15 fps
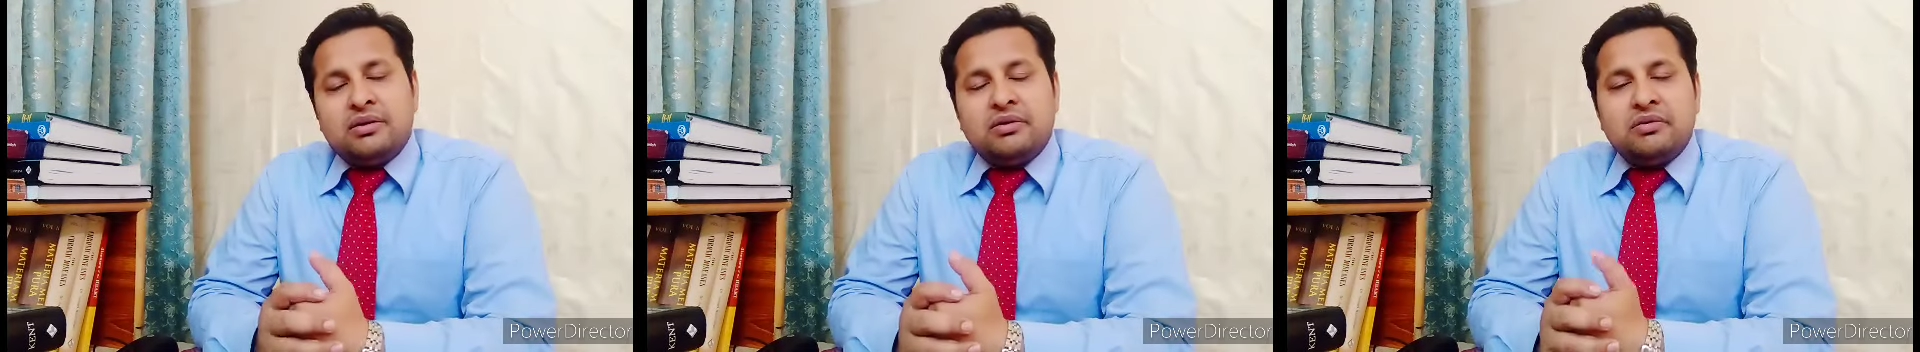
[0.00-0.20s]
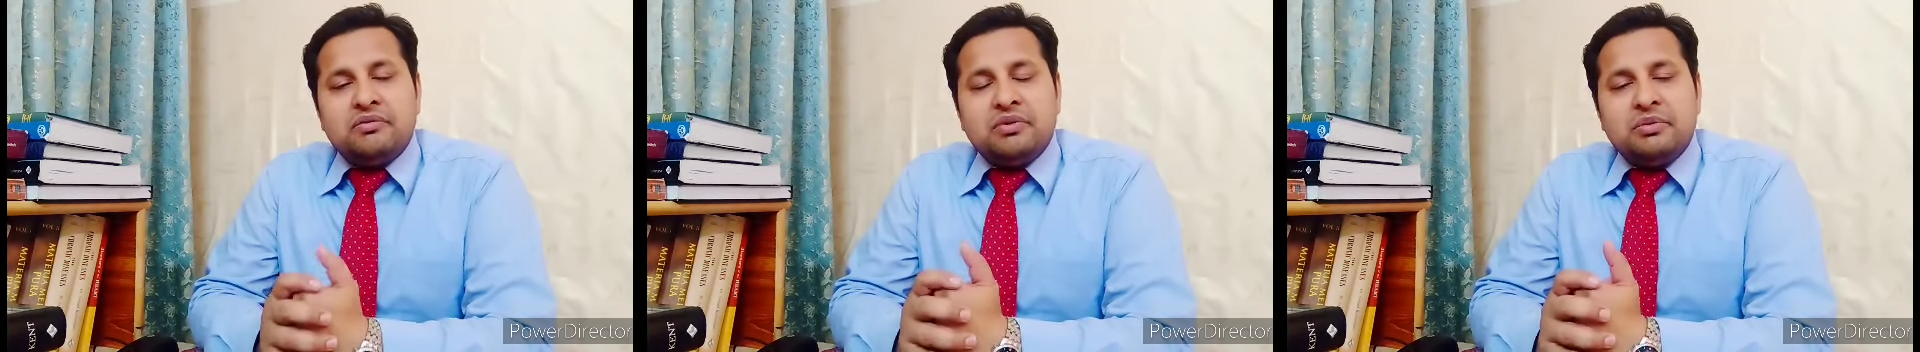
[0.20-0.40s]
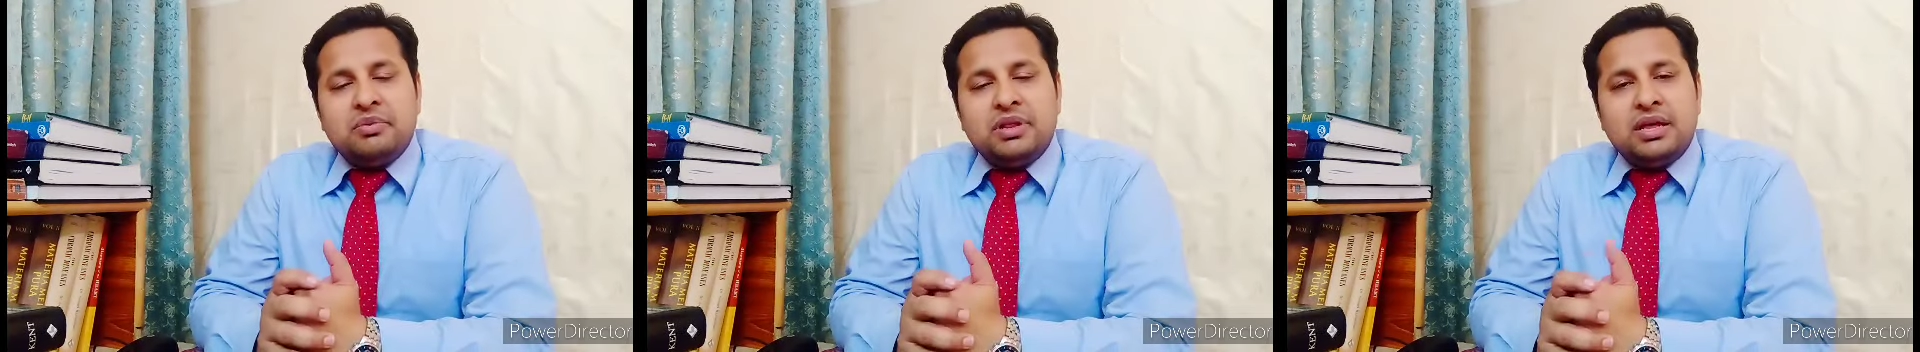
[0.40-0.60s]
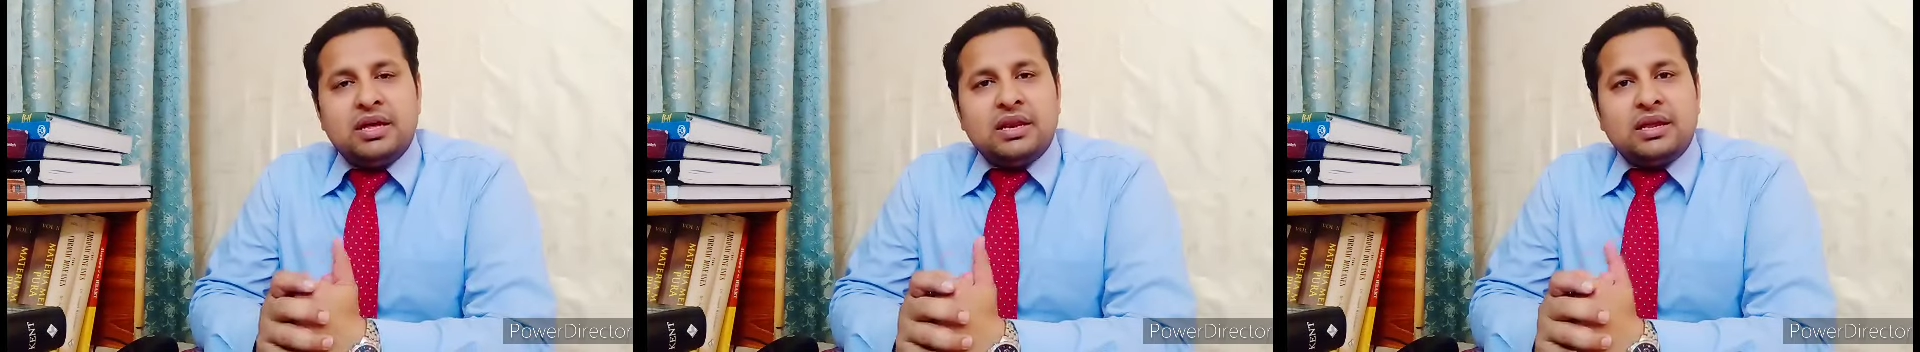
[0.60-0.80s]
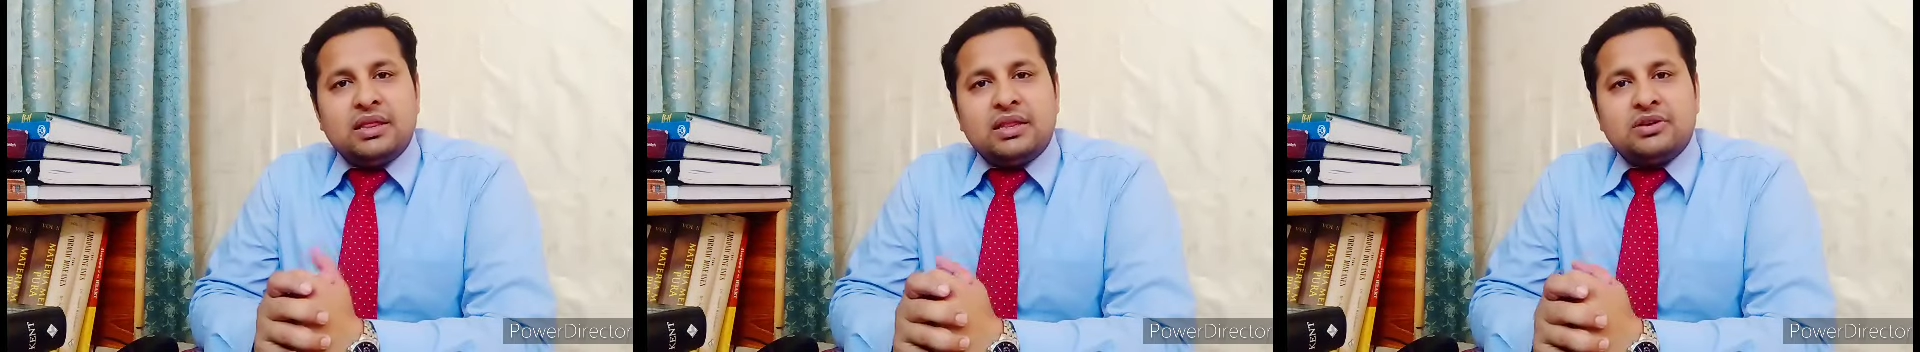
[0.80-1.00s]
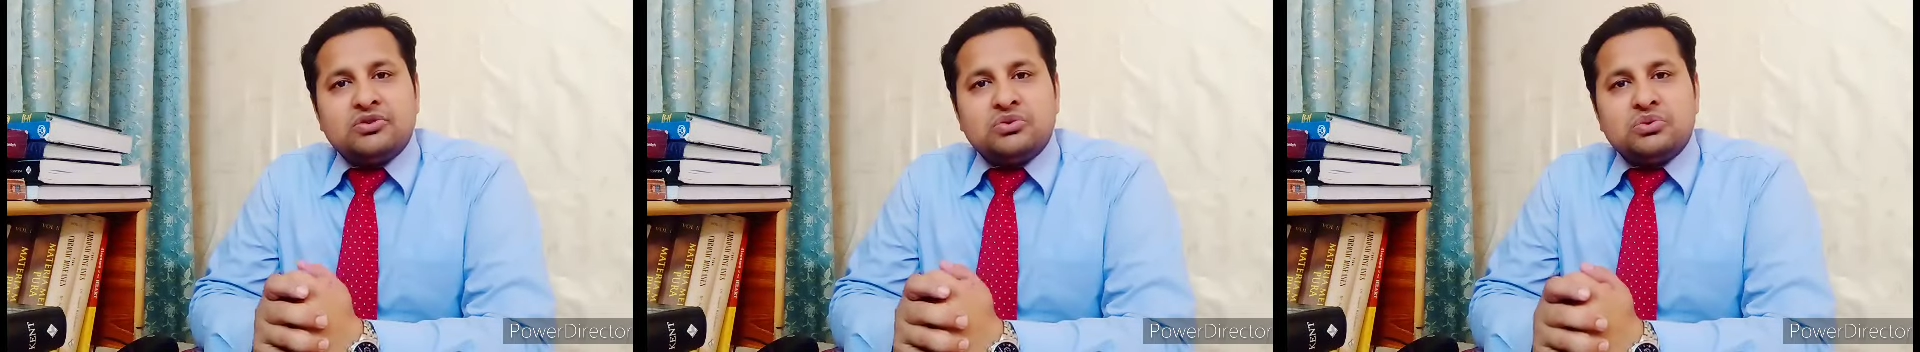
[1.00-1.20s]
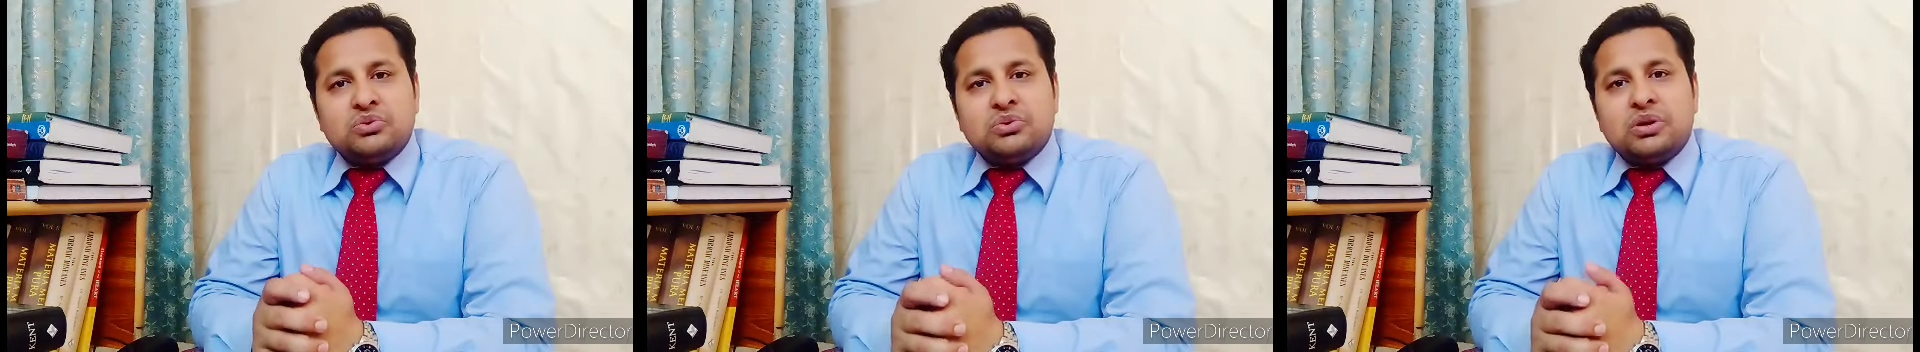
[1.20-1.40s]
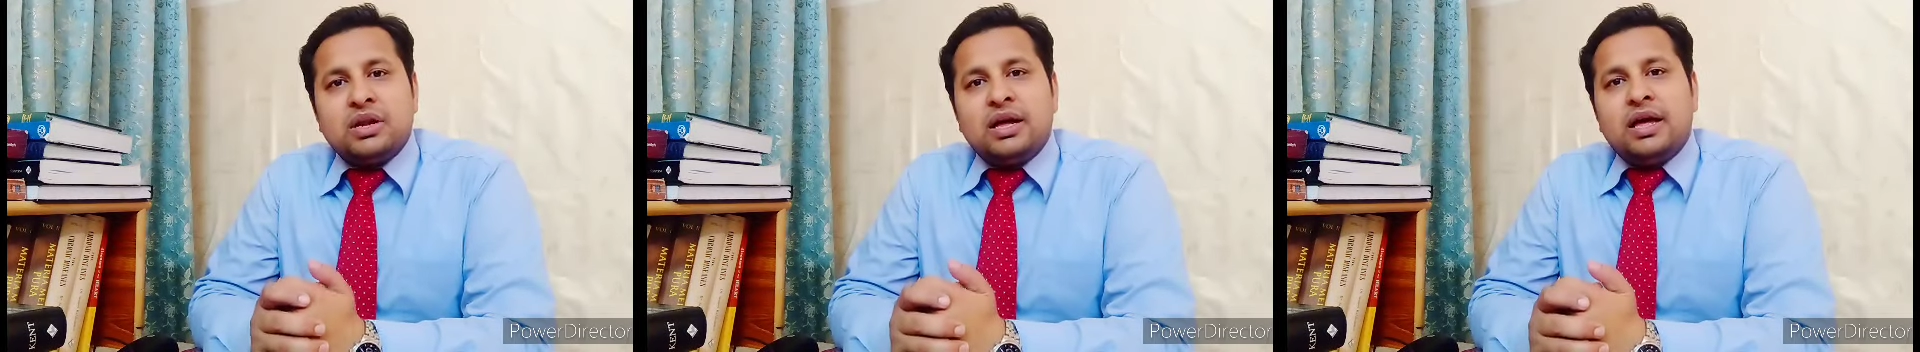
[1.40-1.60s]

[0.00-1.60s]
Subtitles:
will be there in the stool,